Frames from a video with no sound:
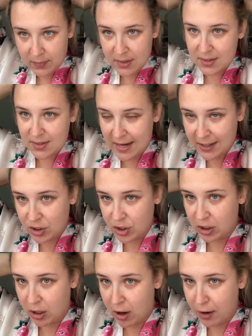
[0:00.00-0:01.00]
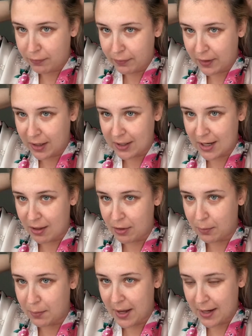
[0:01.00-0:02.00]
section off
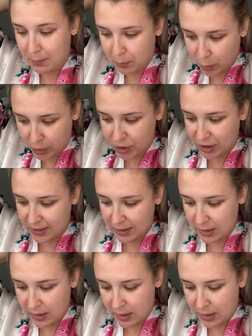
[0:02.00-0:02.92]
another bottom portion